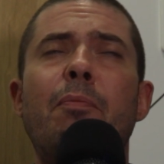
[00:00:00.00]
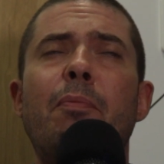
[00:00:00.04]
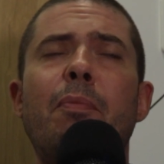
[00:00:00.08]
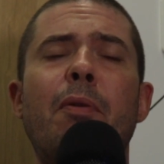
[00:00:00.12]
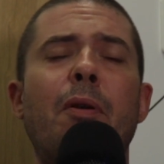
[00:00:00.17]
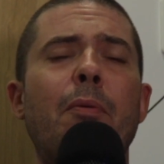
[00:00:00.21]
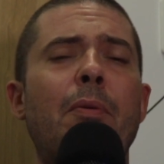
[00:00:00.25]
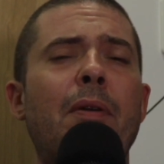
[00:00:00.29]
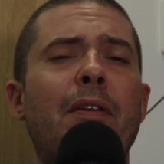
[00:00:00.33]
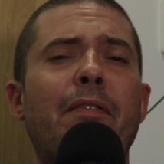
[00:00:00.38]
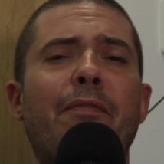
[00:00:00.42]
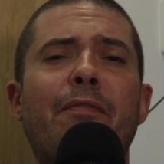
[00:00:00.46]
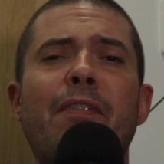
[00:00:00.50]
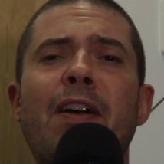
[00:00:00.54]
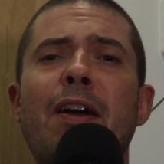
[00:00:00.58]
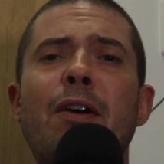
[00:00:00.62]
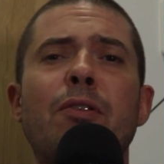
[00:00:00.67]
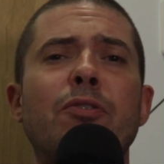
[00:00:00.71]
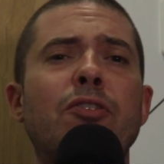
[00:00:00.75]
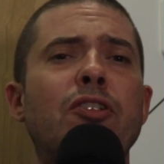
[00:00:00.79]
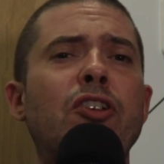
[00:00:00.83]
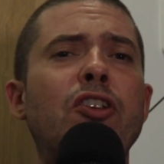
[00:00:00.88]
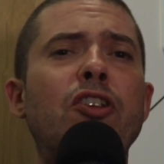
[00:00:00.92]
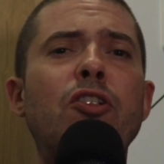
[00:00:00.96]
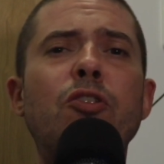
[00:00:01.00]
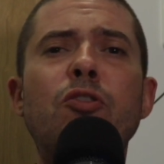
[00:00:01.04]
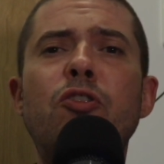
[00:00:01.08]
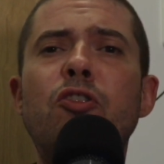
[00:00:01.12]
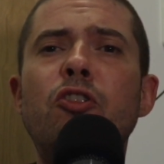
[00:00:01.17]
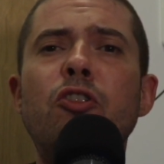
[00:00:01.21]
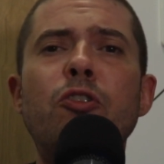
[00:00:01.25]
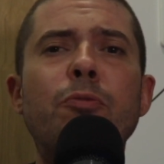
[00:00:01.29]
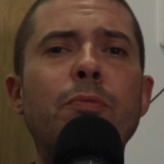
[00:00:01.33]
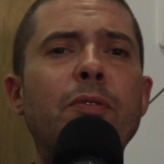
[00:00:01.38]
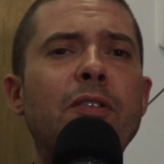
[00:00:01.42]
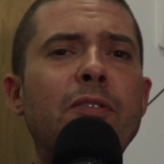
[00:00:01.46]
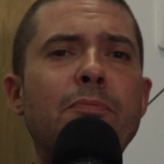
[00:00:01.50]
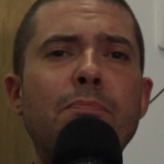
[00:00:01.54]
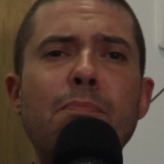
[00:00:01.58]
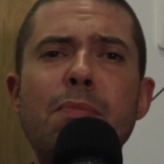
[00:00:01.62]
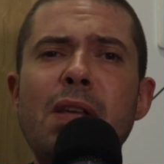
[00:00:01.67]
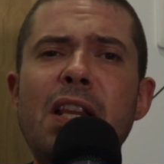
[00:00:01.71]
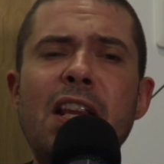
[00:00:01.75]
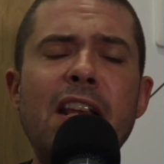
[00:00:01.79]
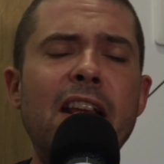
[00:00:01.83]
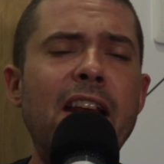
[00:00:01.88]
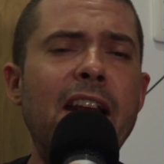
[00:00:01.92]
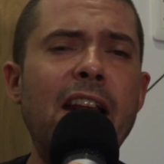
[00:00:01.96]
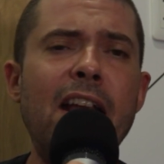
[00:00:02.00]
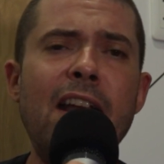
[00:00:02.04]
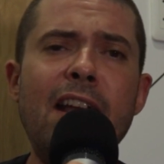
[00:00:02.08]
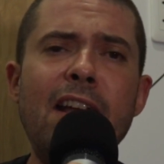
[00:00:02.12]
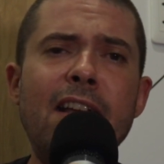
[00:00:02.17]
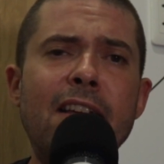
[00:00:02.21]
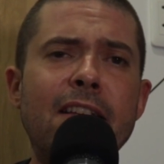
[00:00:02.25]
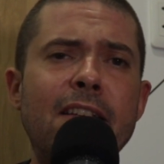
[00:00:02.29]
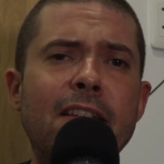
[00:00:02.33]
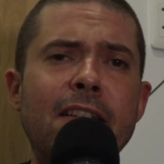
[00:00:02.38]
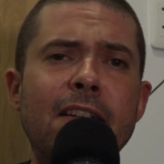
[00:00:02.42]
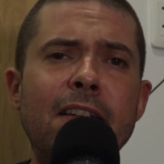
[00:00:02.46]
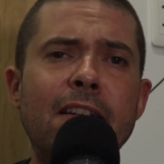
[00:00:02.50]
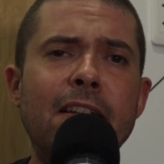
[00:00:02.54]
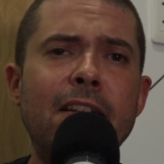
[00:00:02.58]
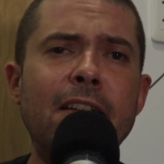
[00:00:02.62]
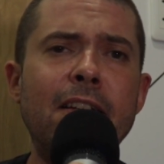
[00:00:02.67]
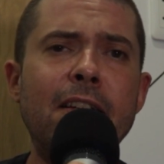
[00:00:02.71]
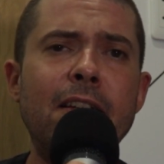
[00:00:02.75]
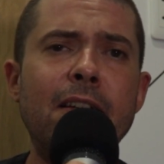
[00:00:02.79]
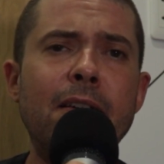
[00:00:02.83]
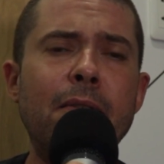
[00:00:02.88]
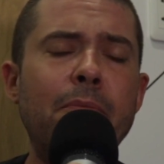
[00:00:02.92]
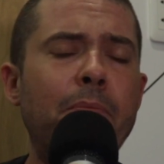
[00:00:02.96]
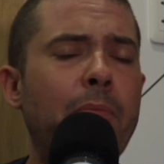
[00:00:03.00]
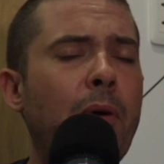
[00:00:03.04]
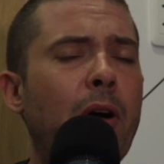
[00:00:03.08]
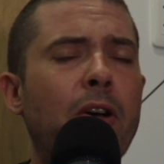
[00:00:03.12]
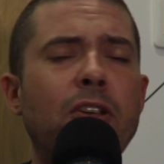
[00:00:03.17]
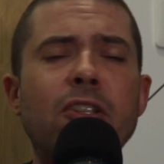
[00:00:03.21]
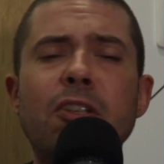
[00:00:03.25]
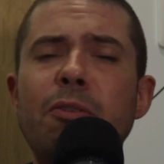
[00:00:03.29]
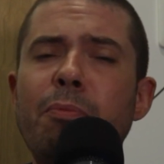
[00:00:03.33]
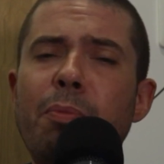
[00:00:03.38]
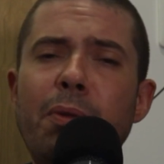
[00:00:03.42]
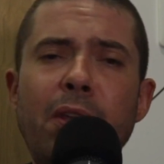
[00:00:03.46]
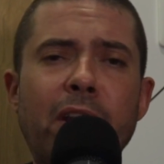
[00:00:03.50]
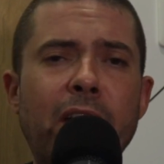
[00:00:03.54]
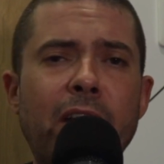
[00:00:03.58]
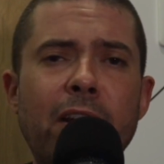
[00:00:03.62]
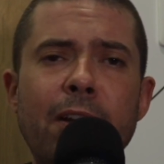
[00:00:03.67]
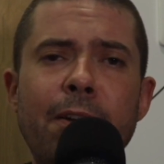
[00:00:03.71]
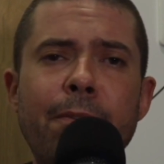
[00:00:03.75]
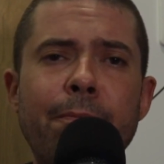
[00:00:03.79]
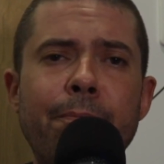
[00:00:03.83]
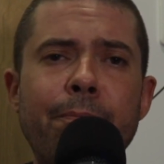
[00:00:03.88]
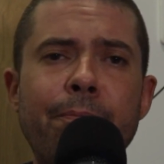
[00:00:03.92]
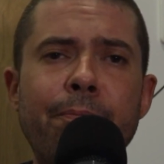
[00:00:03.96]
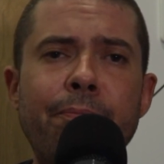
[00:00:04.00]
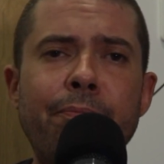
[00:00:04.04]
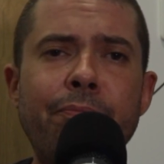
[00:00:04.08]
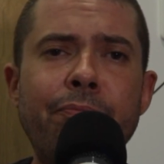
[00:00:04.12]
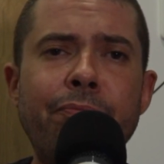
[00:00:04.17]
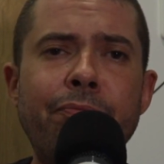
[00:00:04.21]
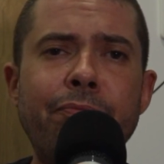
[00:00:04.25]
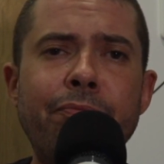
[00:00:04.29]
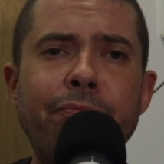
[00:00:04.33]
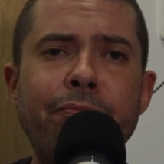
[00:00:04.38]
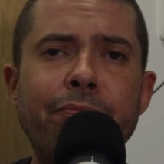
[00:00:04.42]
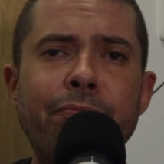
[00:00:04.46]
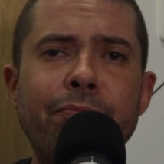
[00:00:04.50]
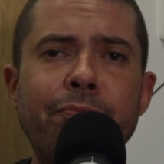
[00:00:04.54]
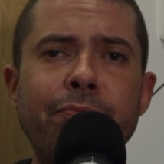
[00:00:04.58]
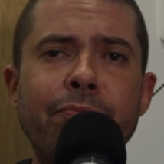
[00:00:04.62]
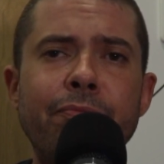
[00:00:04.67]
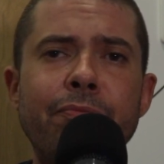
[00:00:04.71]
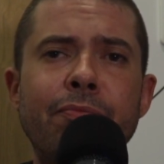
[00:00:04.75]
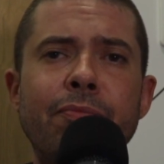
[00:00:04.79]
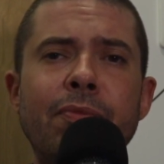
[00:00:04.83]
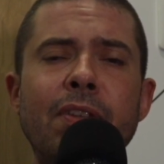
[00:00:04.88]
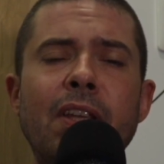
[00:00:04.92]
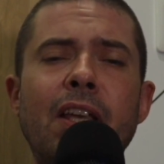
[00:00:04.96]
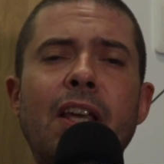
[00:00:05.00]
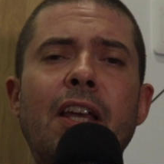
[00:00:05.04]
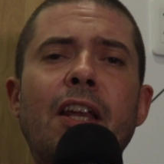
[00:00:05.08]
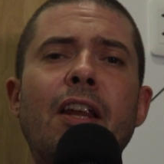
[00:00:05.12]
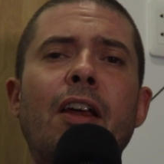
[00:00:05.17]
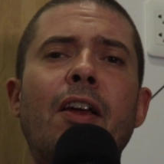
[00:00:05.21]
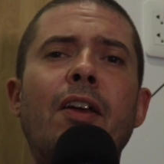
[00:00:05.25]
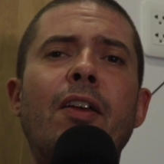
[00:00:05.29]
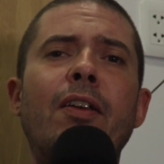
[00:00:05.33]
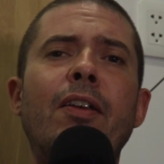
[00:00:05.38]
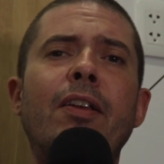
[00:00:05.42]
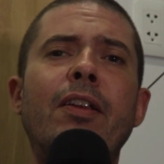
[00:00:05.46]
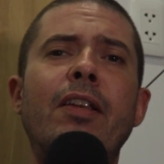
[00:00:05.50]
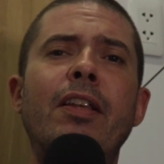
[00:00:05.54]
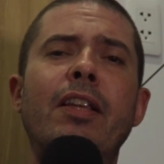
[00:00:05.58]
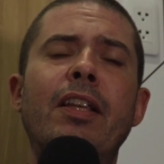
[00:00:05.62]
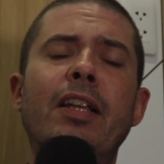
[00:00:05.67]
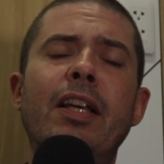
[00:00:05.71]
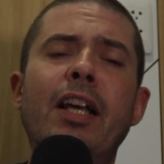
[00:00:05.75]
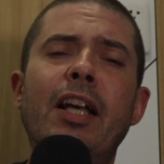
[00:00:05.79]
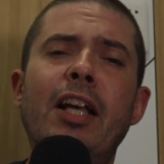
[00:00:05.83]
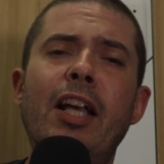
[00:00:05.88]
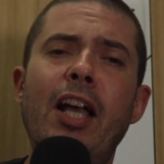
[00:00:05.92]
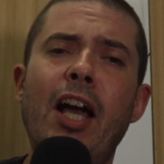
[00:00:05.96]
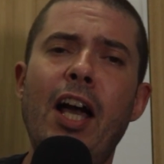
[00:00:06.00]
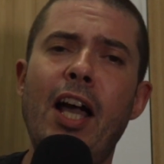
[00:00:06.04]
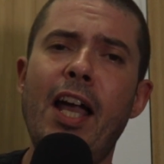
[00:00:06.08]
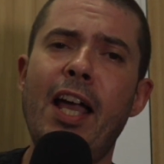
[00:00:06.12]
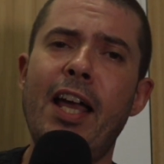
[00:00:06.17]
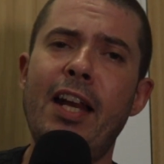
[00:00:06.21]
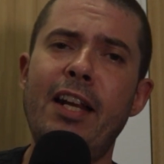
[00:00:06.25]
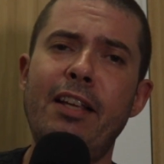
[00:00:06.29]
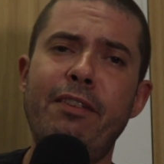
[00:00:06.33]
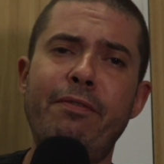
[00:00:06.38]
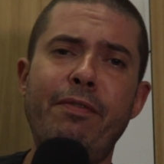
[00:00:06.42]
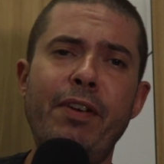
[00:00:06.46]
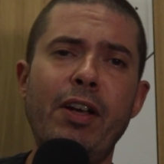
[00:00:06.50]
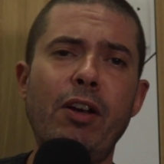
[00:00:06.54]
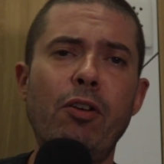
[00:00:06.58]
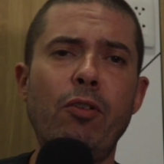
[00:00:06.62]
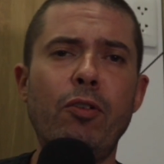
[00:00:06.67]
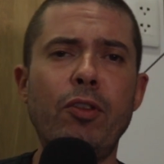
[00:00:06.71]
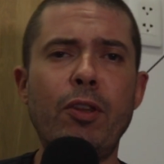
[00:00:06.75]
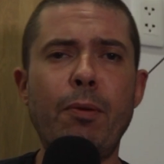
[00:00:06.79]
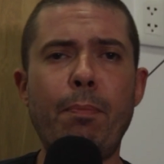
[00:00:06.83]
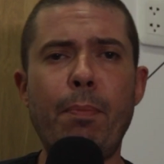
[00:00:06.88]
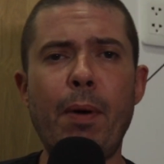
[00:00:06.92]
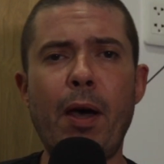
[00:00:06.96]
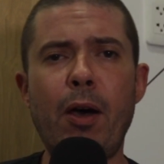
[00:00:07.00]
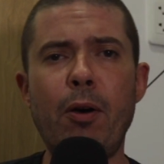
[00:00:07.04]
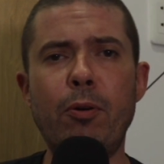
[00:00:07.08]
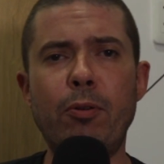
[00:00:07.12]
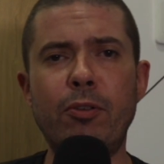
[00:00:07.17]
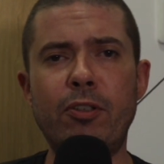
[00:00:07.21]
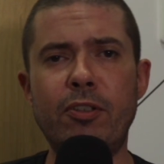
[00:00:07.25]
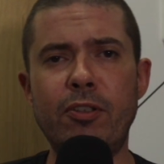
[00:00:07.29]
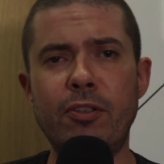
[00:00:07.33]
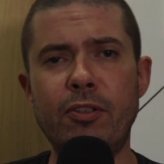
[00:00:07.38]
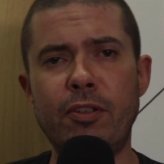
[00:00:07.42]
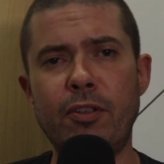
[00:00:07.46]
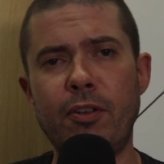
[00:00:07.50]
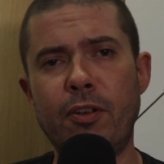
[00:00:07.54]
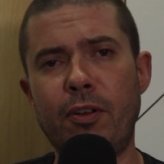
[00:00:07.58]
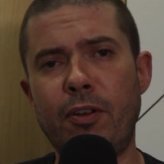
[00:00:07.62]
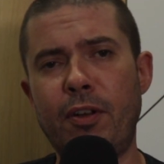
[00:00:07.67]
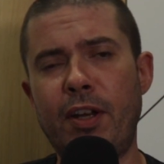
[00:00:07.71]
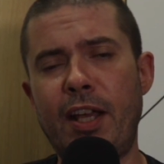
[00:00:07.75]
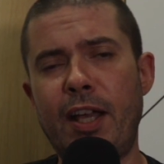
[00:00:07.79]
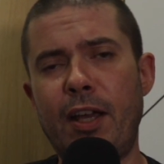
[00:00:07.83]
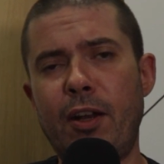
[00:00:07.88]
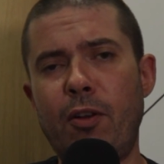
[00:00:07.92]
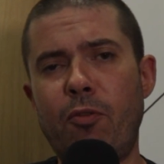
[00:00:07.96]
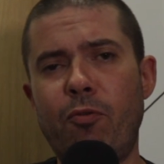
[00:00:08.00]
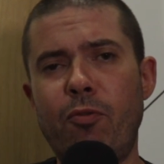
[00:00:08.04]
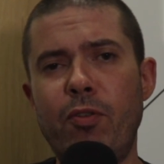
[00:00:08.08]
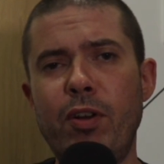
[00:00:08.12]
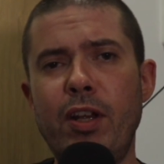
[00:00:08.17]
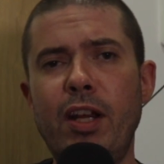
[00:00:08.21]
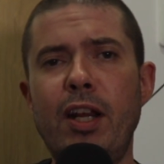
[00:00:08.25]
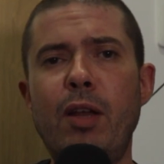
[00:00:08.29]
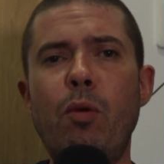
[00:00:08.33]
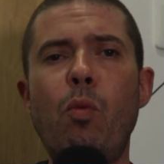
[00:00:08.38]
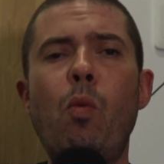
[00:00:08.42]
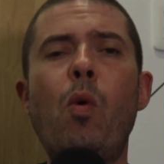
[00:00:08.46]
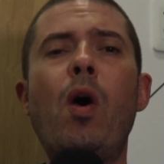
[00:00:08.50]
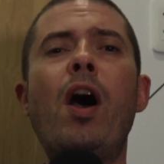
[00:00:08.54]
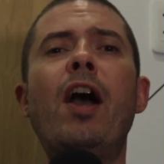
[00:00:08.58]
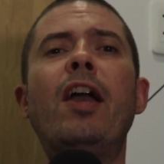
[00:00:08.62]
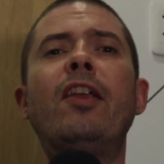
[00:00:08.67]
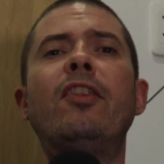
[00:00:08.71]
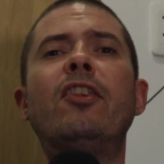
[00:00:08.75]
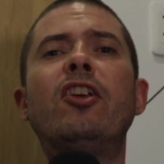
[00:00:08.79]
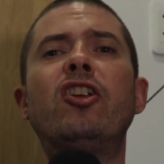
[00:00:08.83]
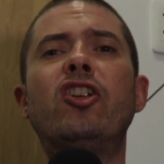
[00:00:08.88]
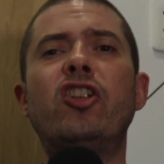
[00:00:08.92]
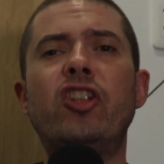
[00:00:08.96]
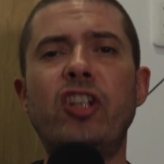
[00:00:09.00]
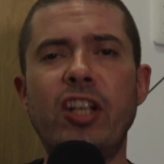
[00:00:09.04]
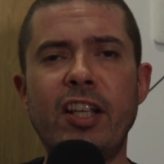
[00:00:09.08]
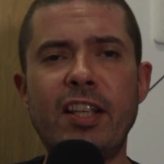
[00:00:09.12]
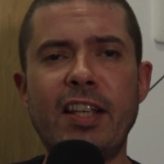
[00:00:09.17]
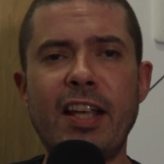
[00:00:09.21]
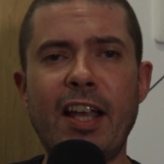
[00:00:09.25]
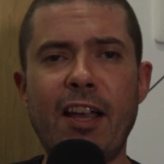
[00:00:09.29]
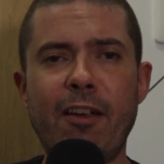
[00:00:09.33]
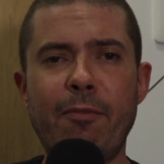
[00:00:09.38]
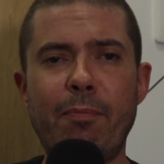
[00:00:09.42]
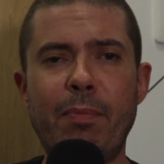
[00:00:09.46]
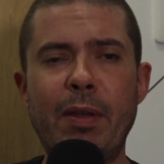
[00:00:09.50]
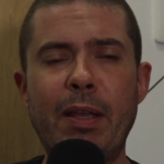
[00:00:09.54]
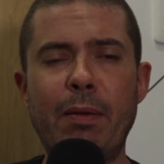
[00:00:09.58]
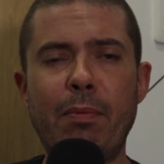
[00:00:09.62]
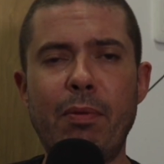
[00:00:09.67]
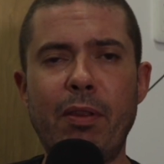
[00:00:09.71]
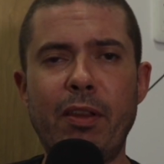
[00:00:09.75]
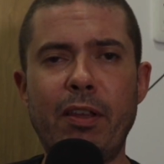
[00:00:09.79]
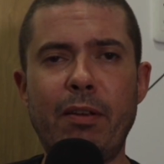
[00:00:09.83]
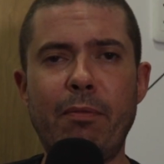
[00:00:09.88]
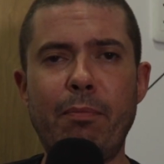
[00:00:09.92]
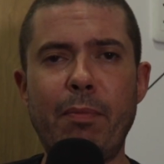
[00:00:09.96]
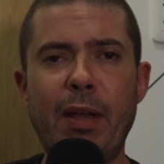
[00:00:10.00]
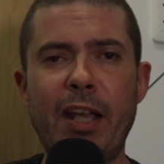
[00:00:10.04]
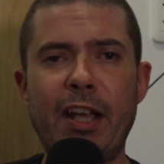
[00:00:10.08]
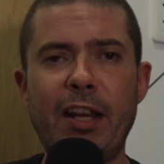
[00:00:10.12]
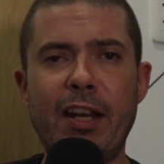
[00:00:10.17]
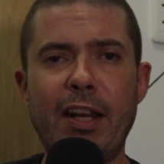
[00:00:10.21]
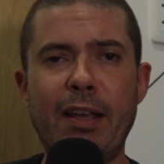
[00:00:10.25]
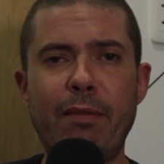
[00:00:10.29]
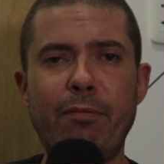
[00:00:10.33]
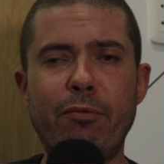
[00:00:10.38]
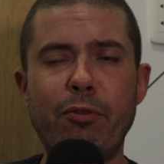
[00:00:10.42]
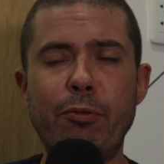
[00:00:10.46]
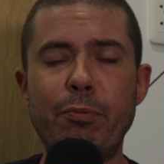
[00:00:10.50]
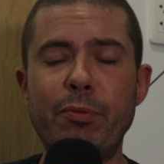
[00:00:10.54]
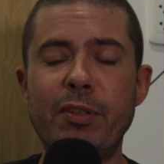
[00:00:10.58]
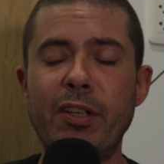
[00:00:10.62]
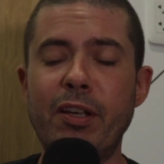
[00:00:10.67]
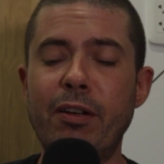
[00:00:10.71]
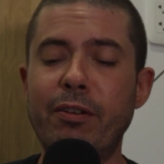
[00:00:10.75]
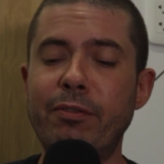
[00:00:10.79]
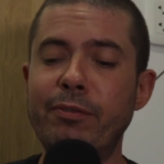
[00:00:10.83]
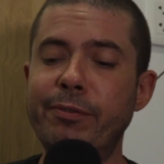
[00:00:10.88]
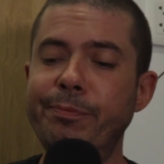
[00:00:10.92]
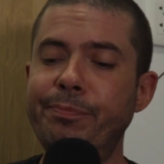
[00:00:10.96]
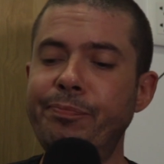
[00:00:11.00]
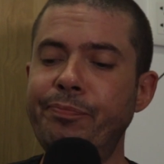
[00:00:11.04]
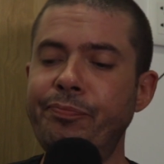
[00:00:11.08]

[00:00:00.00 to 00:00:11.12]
probably 1,000 YouTubers millionaires. Possibly. You know, that guy had his finger on the pulse on how to really wind the shit out of people and make a name for himself.